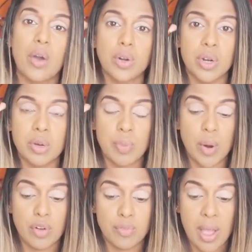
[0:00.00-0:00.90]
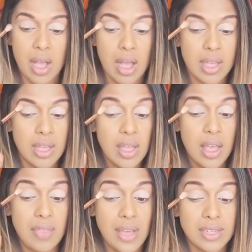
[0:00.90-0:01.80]
outer part of my eye,
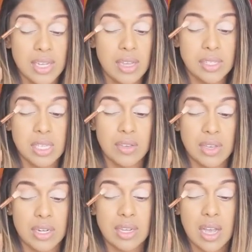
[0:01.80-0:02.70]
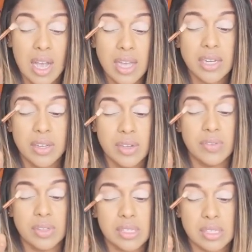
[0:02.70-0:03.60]
and that does give it kind of
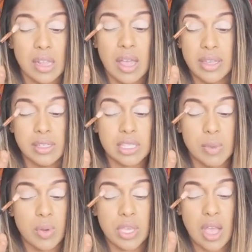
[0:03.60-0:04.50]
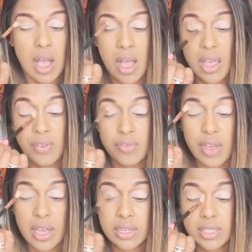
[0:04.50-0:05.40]
a slight smoky eye
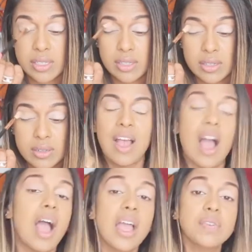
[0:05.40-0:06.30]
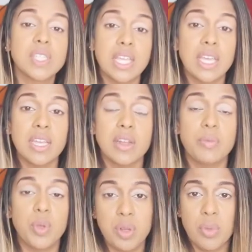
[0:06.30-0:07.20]
effect. I have seen
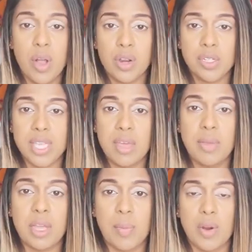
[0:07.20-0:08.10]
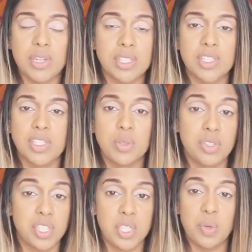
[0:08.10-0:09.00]
beauty bloggers and makeup artists do
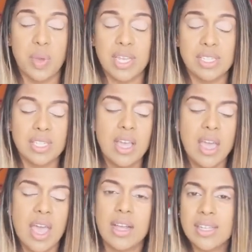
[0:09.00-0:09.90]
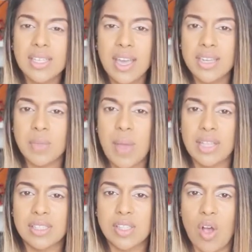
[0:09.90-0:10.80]
this 2 ways. And I guess it kind of
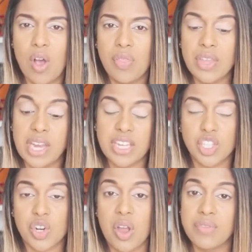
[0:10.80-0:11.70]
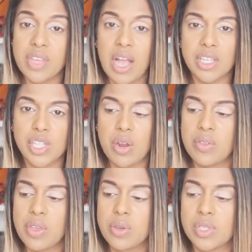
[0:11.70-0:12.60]
depends on the nature of the eyeshadow
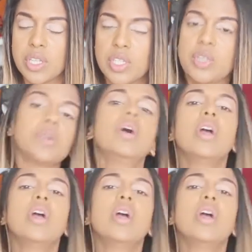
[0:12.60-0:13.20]
that you're using too.